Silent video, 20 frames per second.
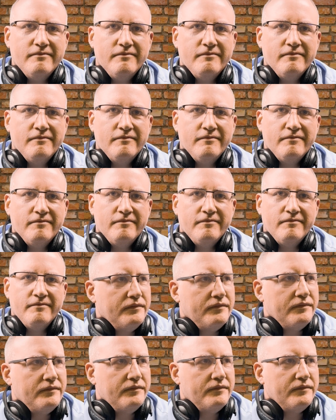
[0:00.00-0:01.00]

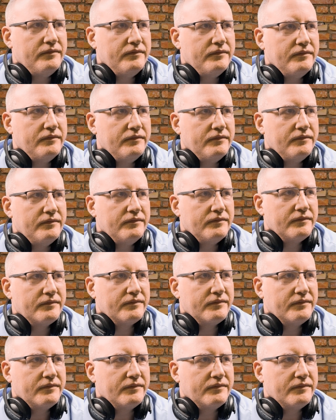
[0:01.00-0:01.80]
Nothing is said.